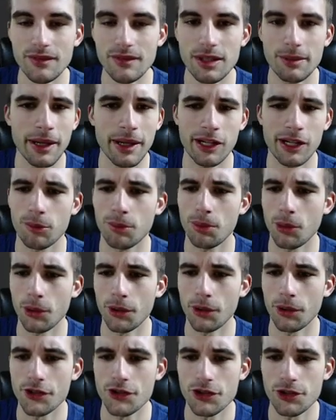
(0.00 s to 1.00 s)
Michael
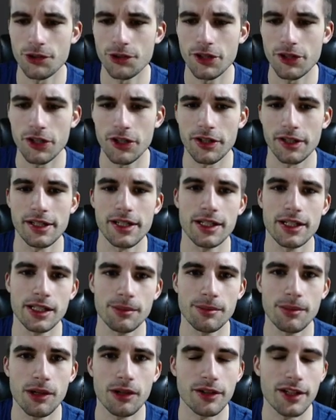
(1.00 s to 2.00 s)
Porter Jr., he ended
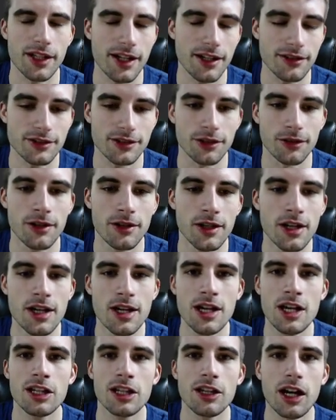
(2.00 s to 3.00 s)
up balling out. So
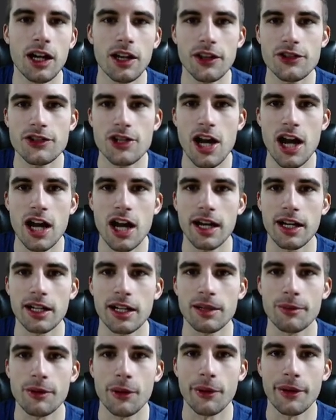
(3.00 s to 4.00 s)
a lot of the chalk ended
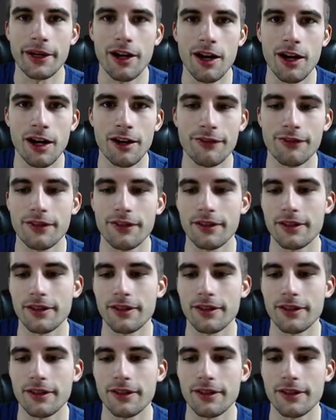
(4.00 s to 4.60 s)
up going off.